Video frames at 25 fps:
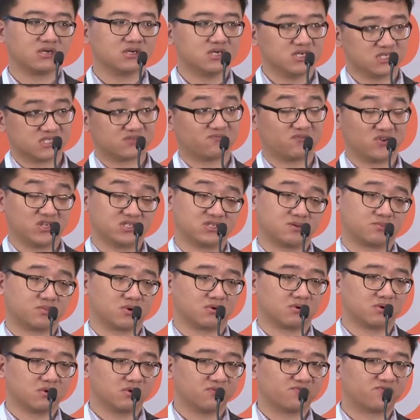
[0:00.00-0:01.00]
It is
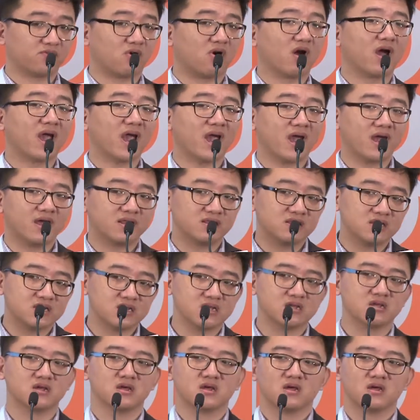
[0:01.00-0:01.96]
feasible. For any